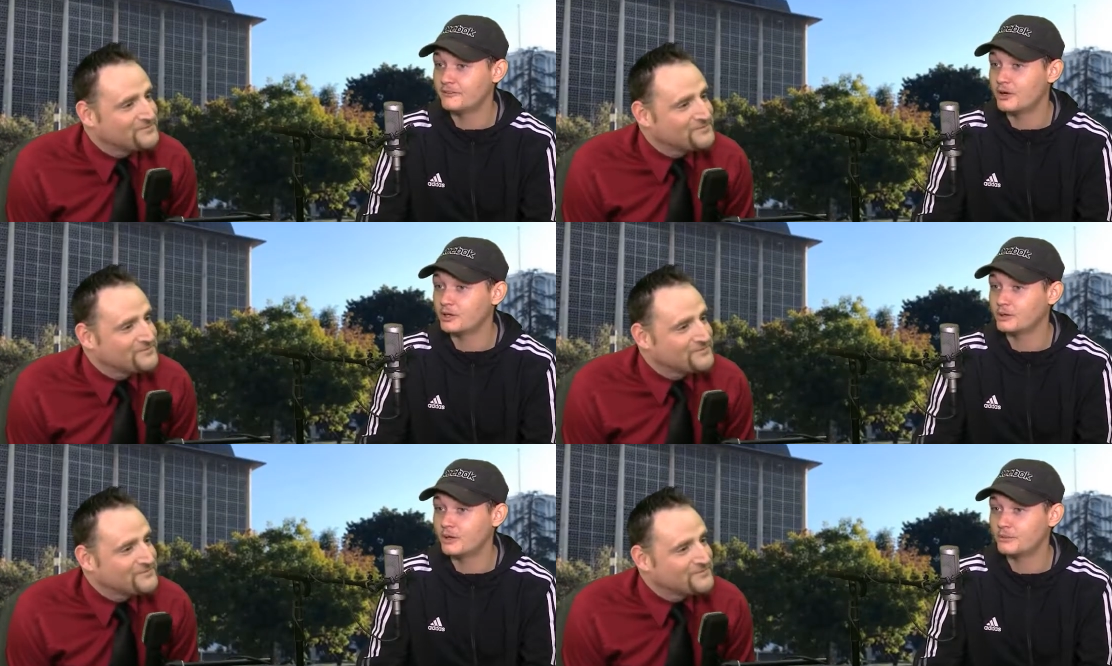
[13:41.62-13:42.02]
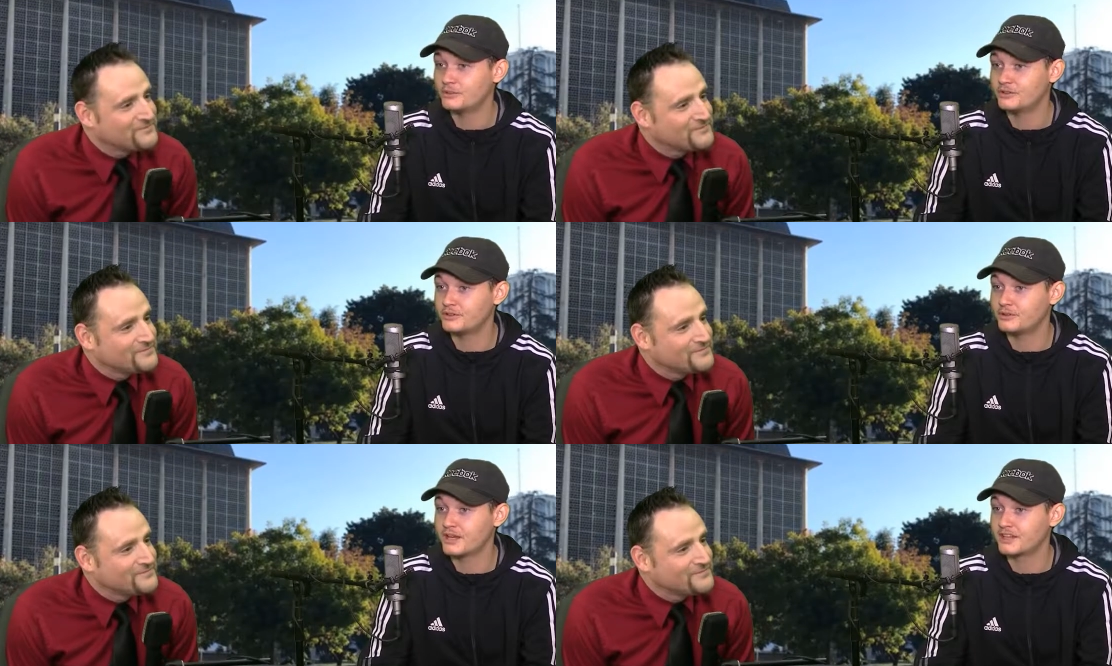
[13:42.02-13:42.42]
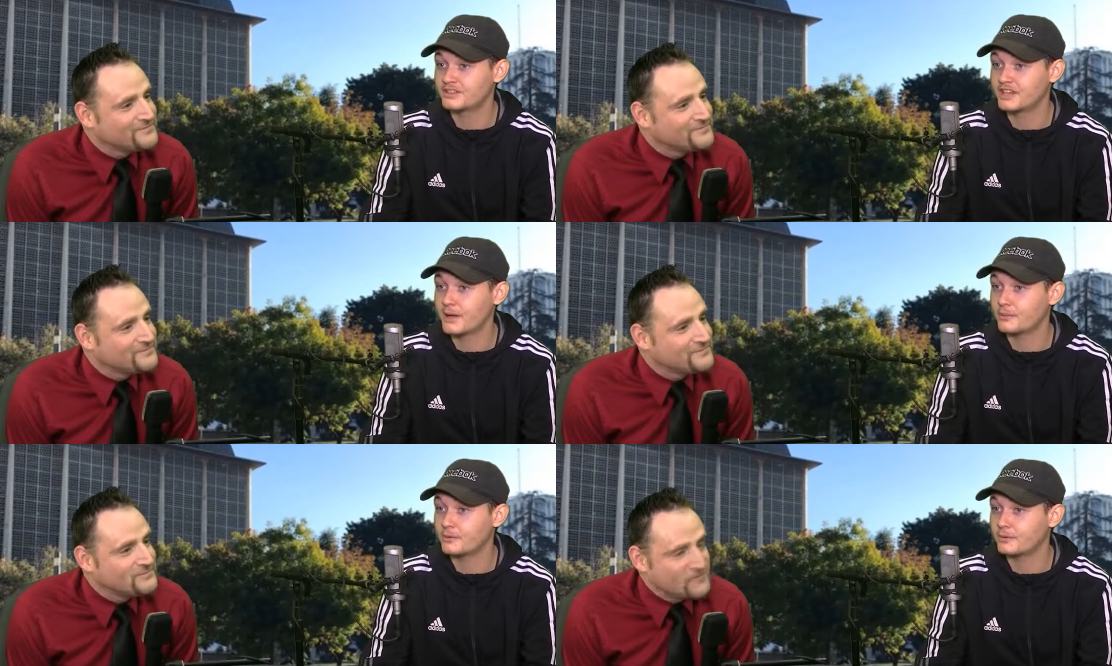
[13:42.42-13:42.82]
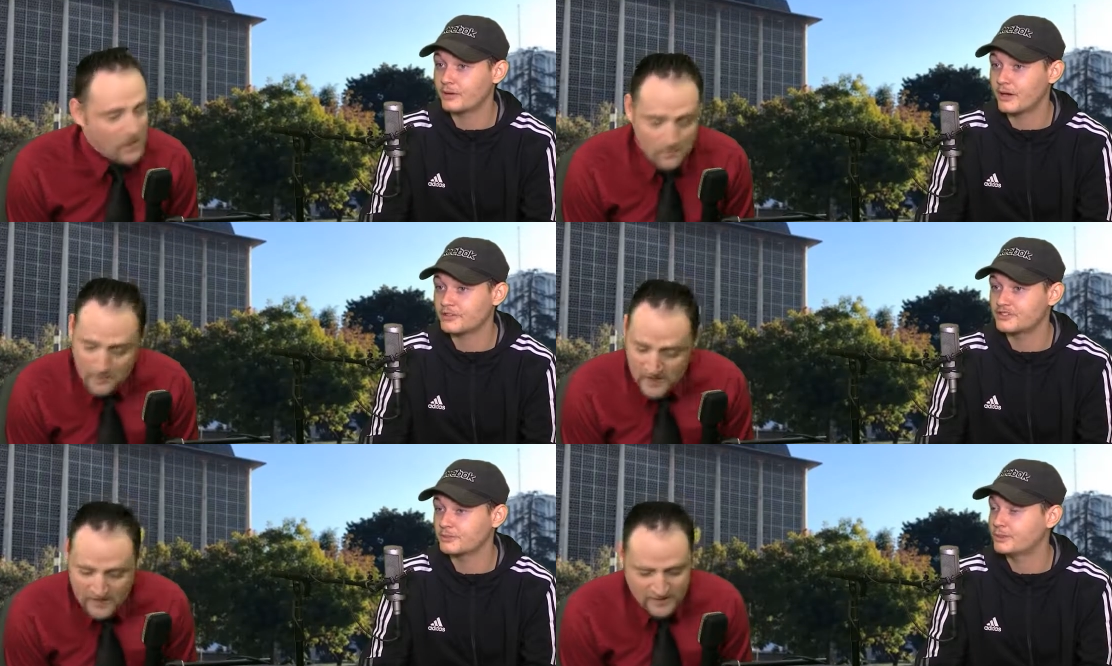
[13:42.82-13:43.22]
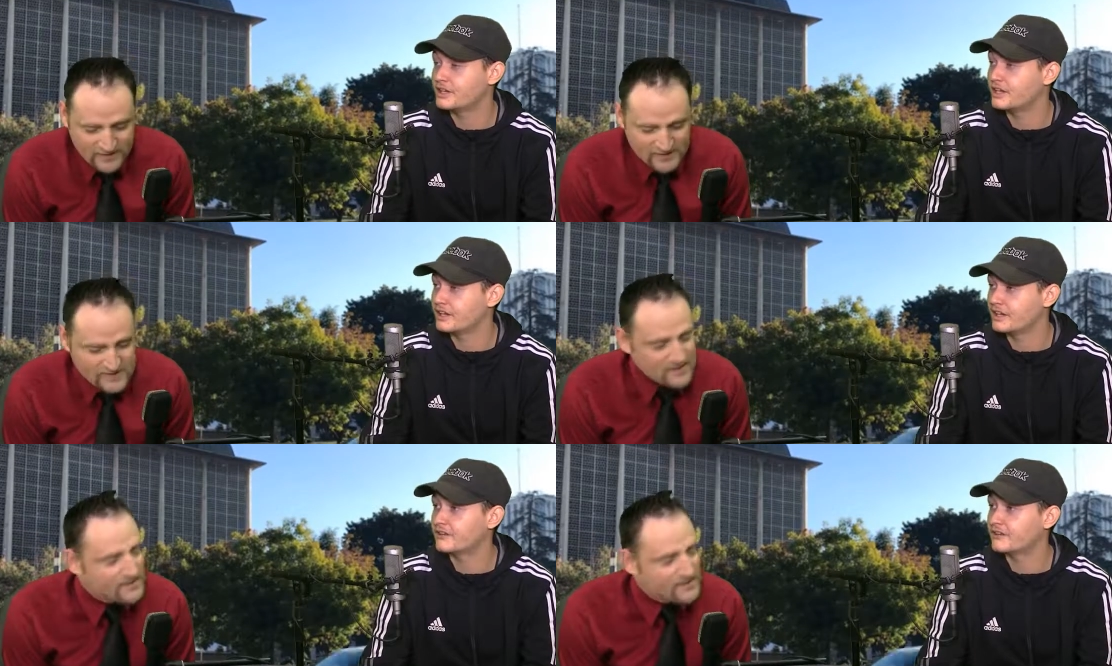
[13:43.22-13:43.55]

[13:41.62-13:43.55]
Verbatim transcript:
Speaker 1: follow up with you next time around so we anytime.